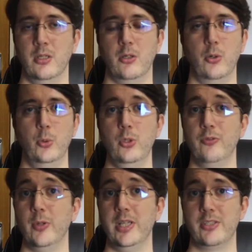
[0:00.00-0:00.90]
All of
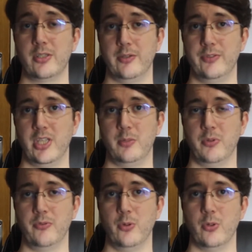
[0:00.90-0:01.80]
which I've said
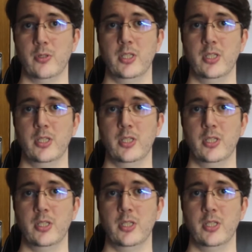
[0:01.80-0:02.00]
before.